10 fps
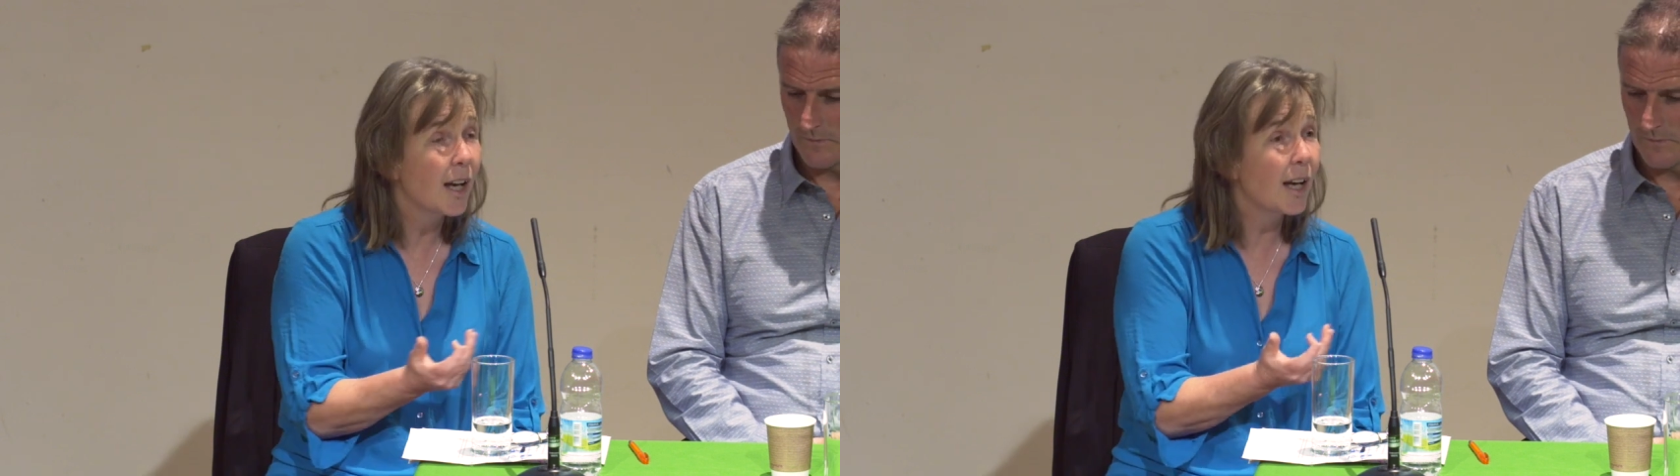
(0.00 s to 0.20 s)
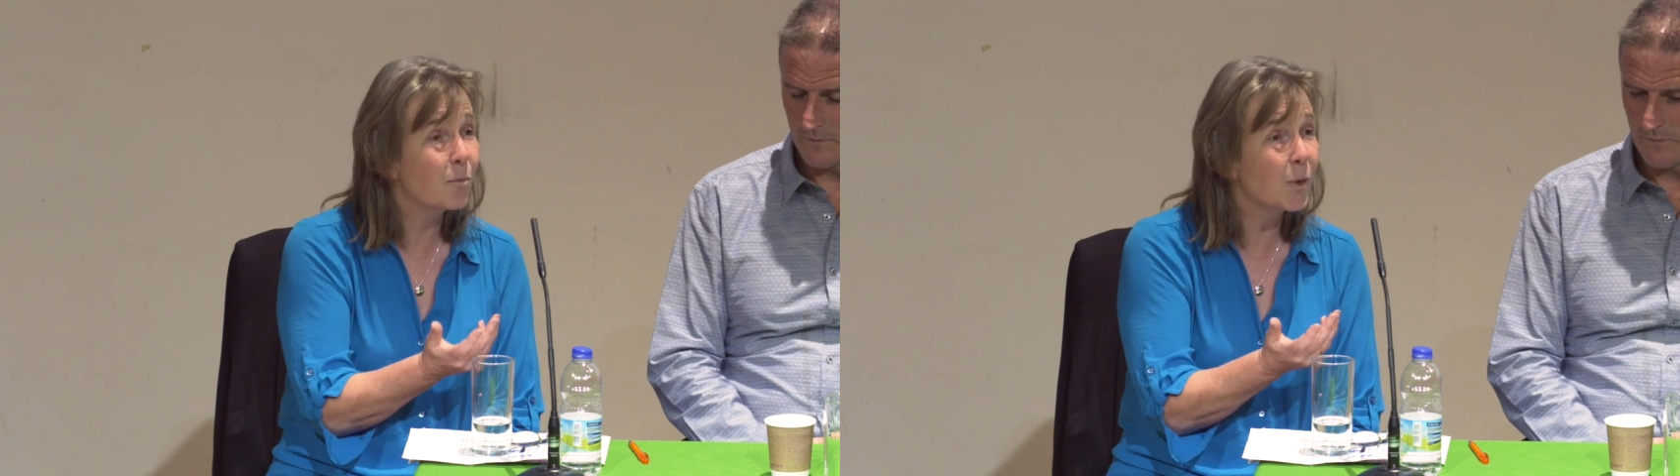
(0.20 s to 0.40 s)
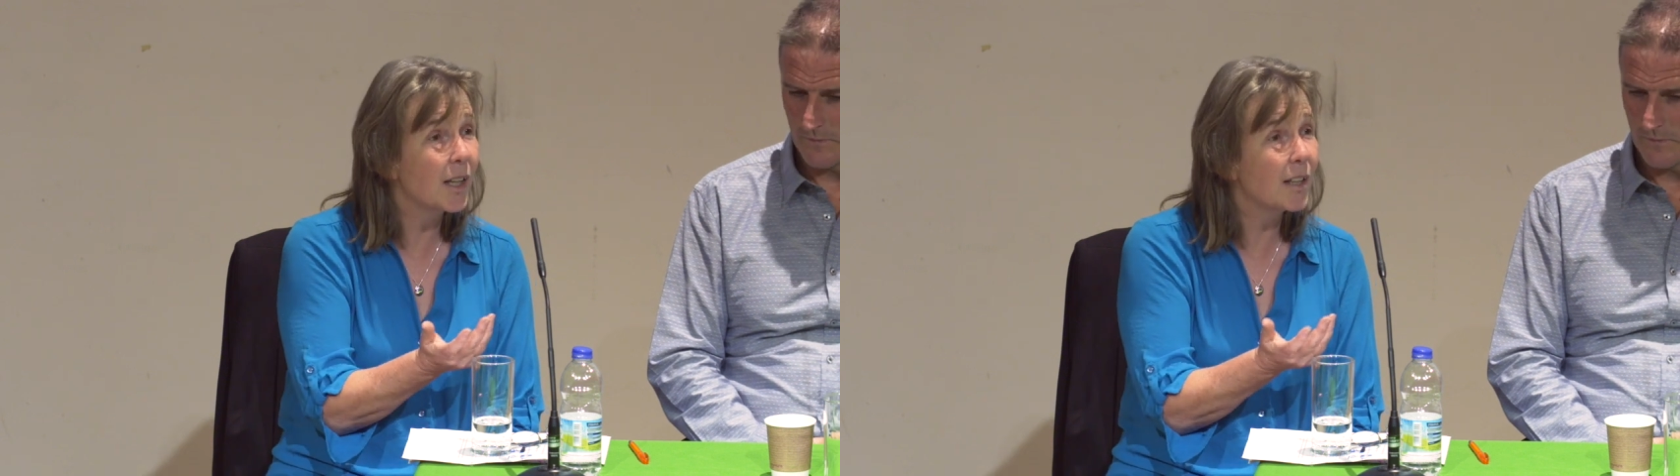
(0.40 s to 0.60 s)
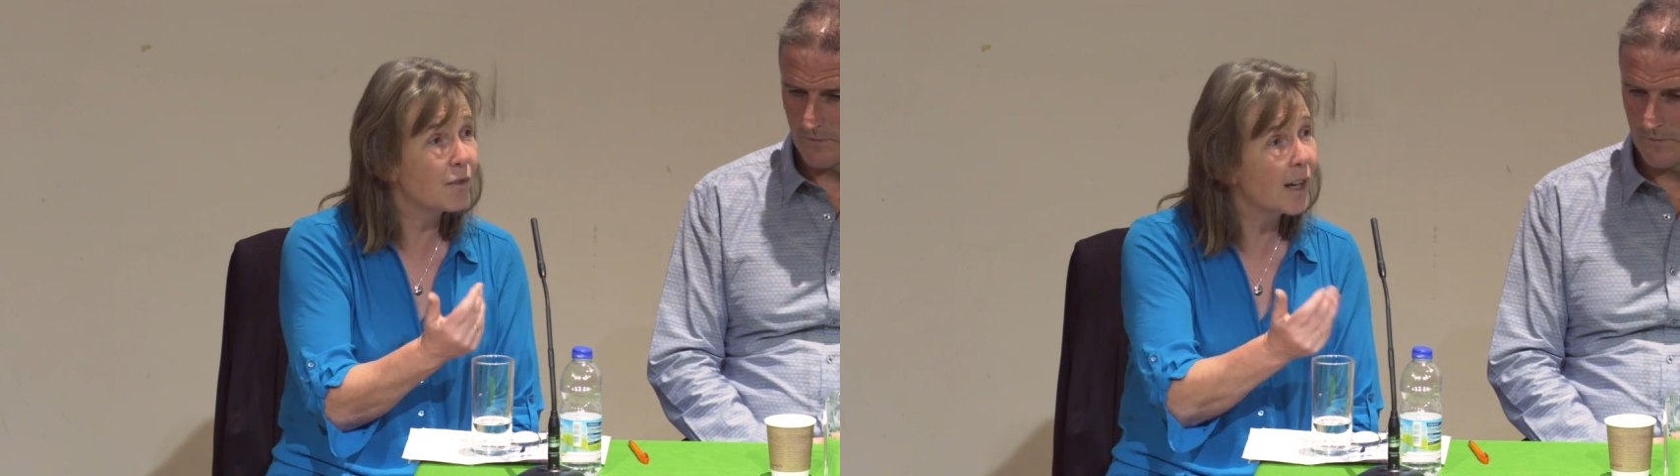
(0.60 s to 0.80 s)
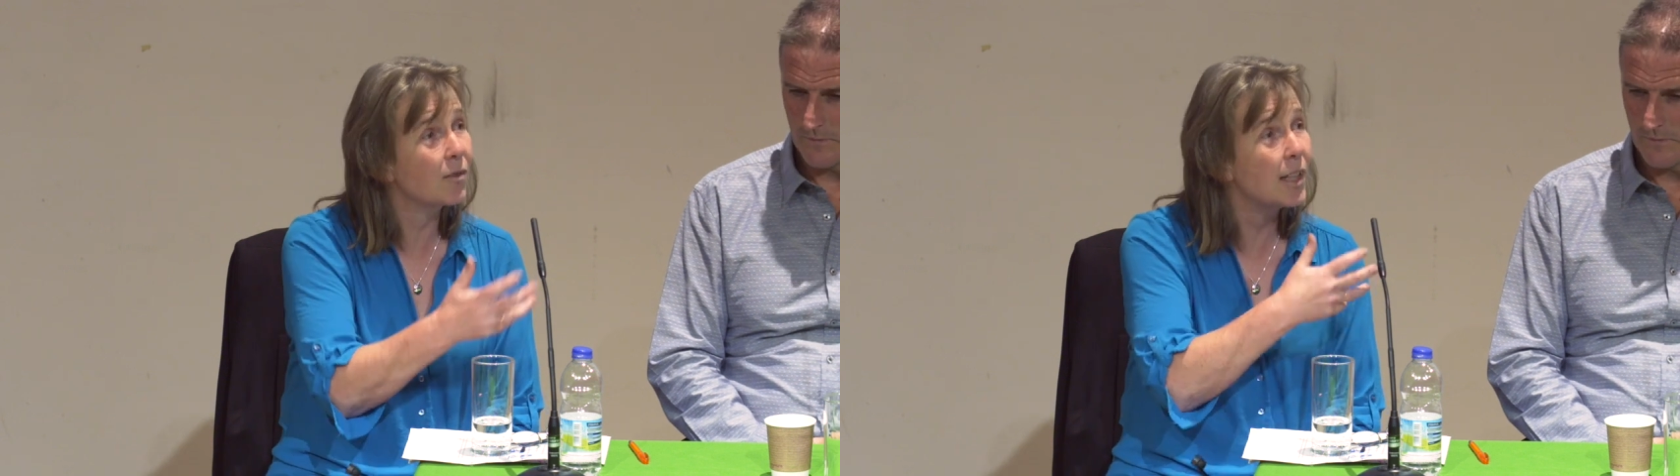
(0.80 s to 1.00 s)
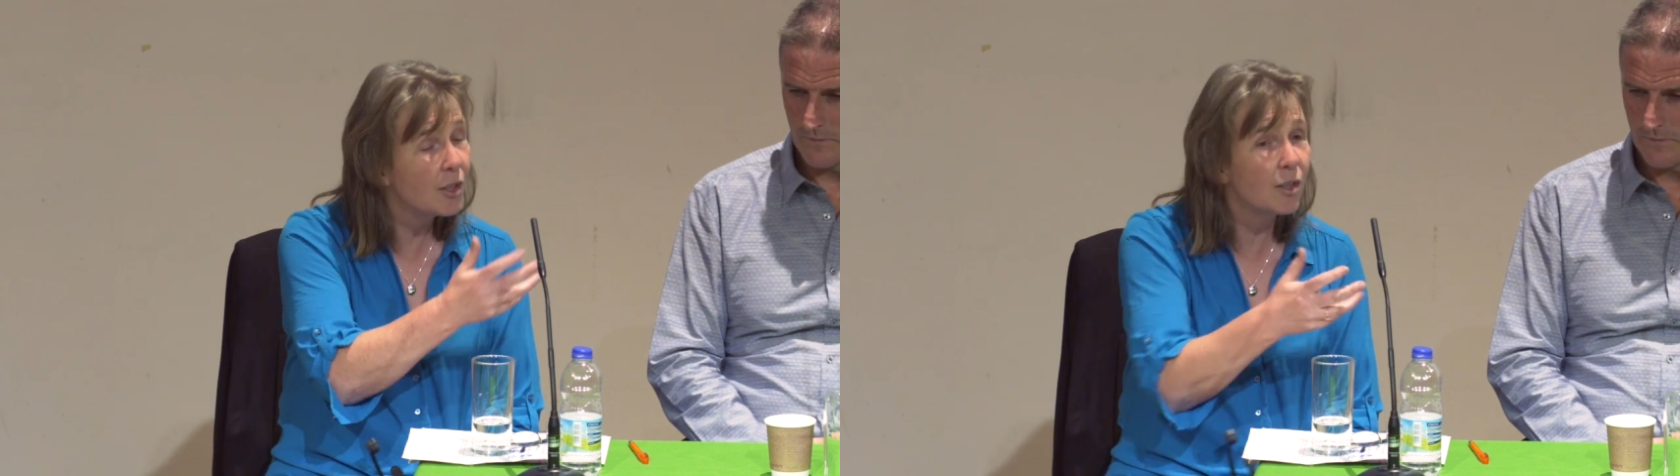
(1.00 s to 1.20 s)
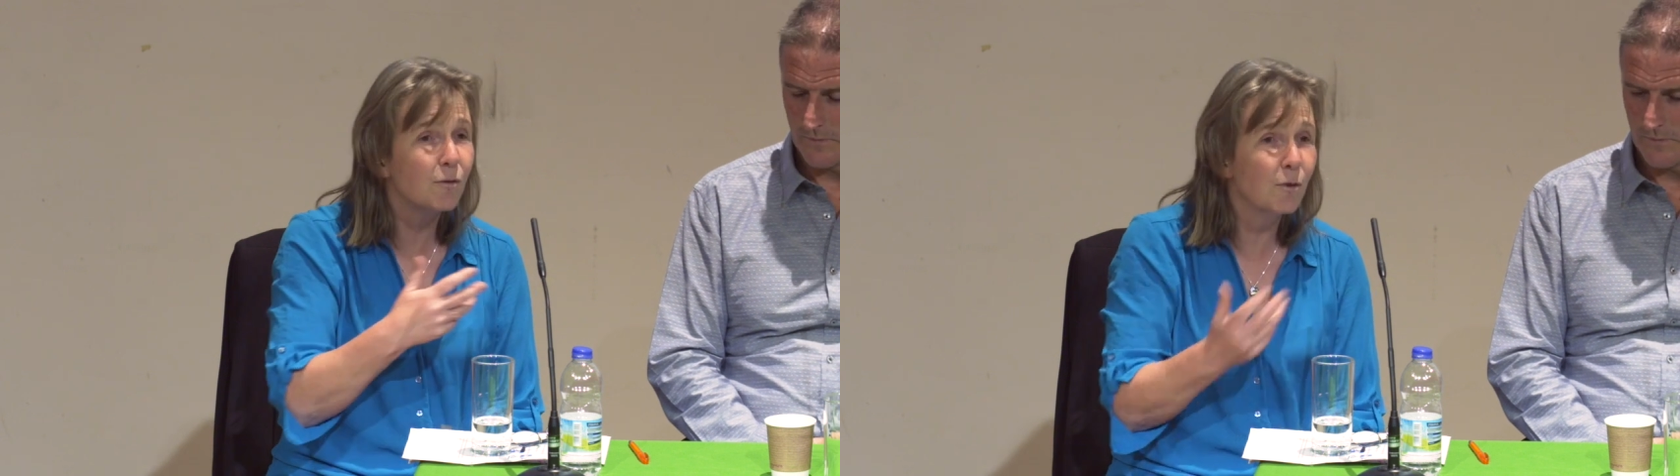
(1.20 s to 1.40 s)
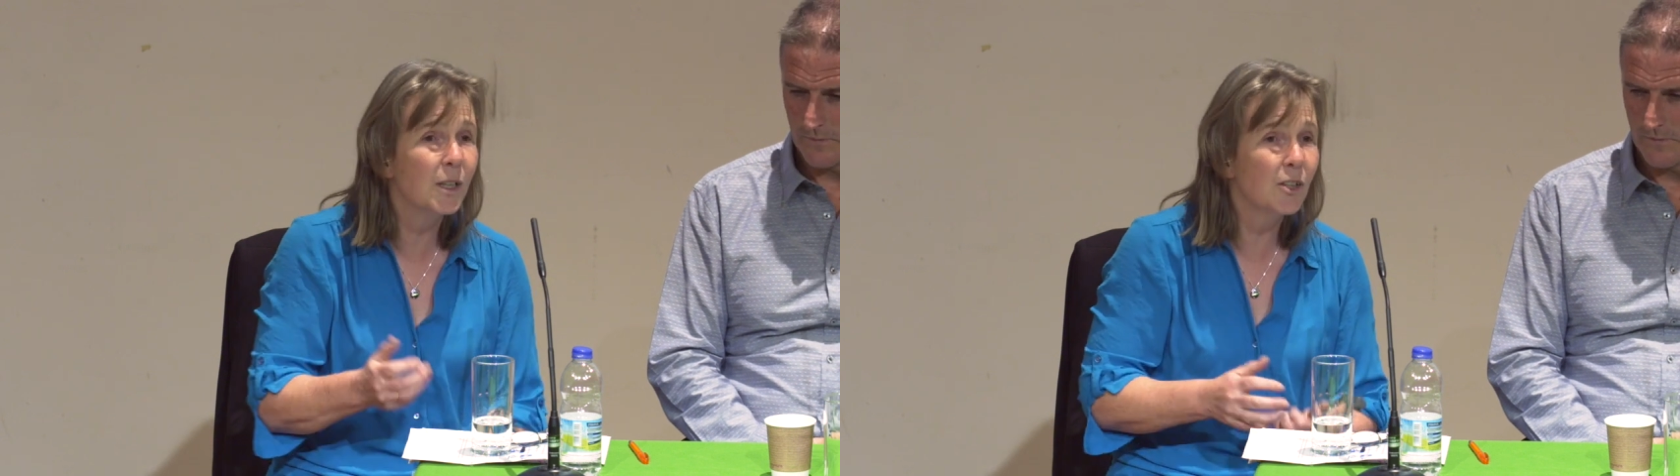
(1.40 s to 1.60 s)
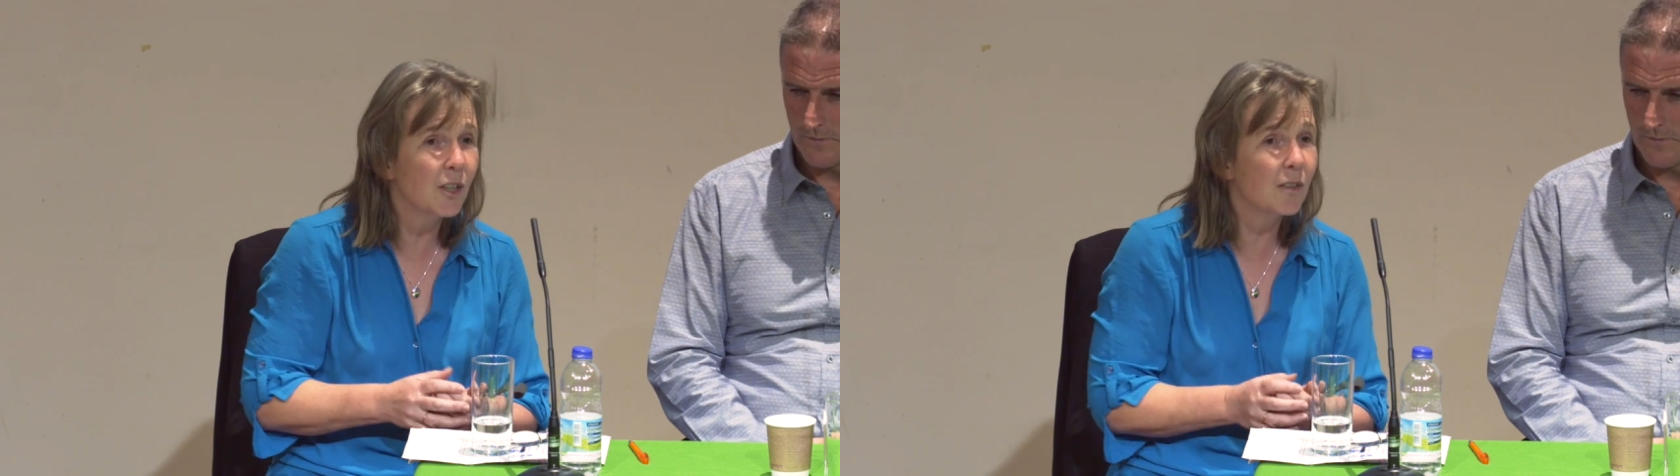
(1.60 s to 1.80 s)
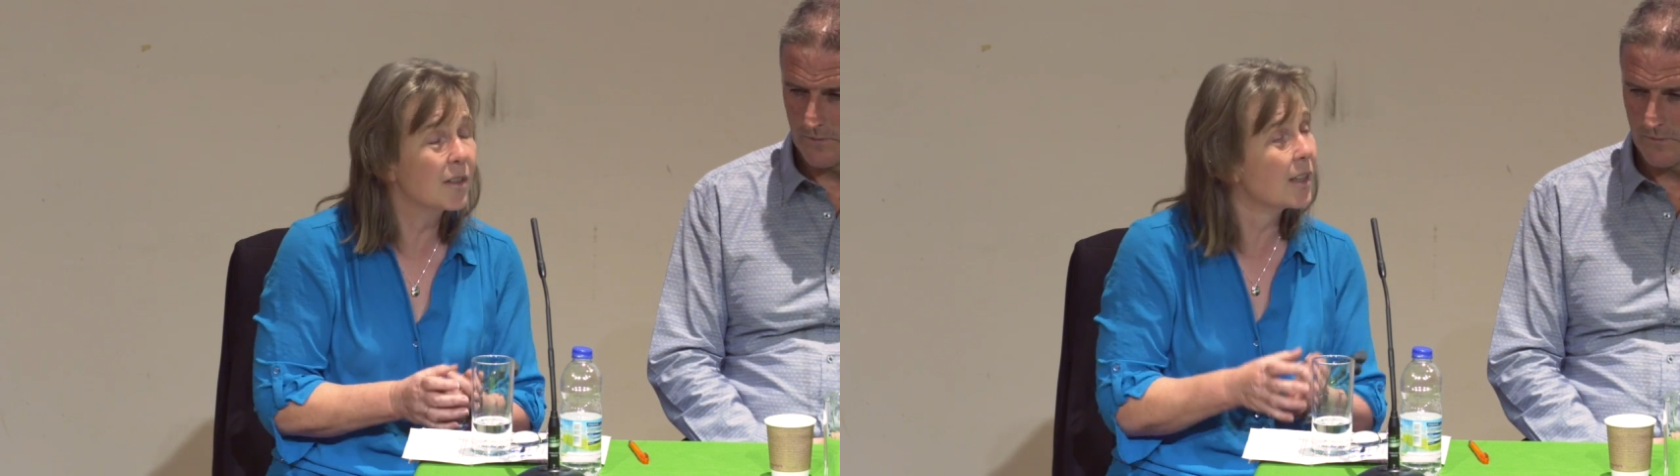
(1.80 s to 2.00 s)
But they found they learnt from each
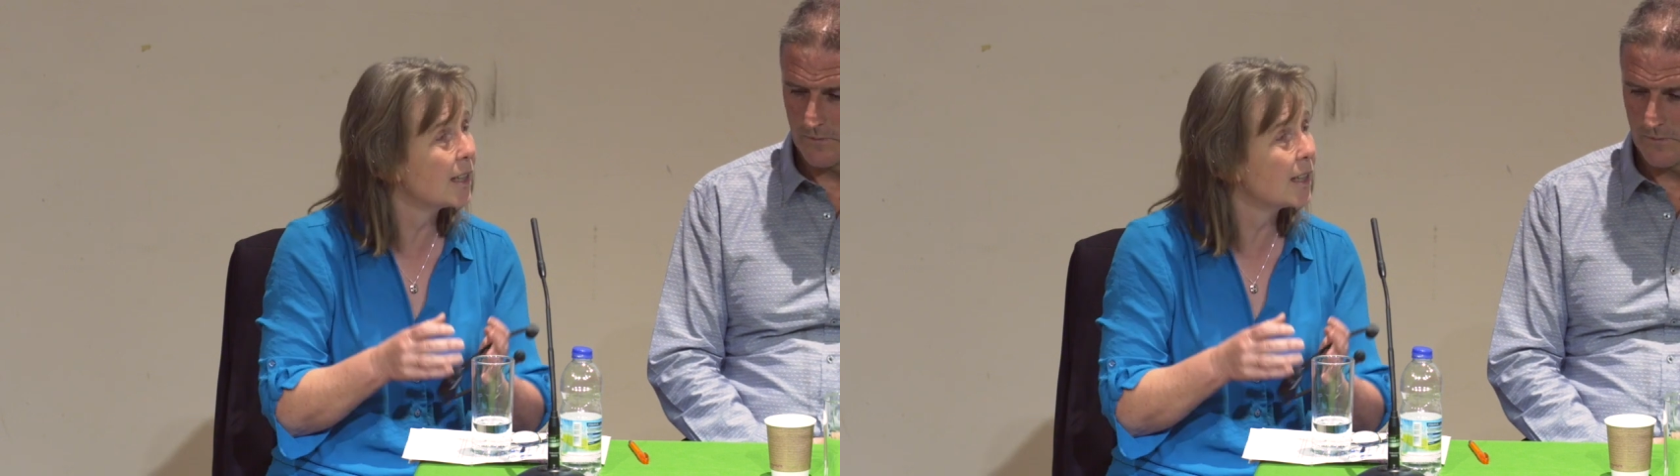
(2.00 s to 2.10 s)
other.